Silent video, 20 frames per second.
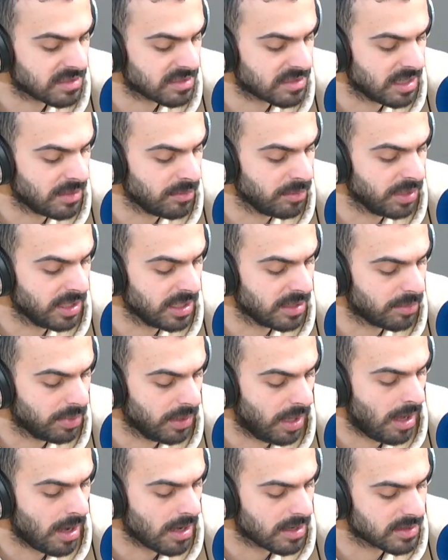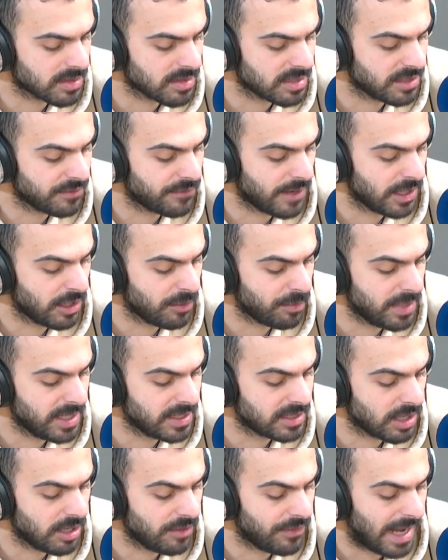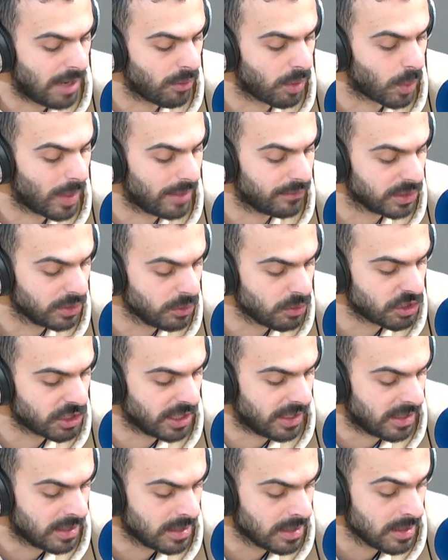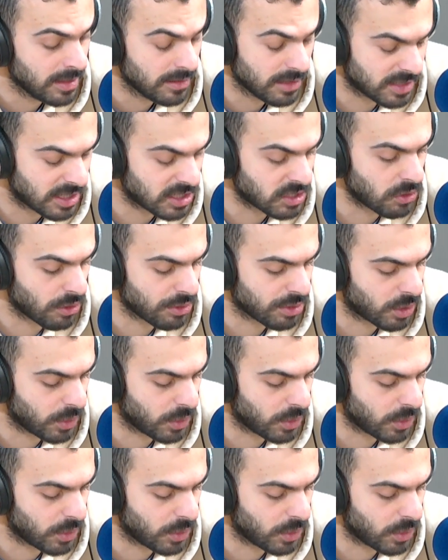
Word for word: stumbling block to the development of our revolution. This is North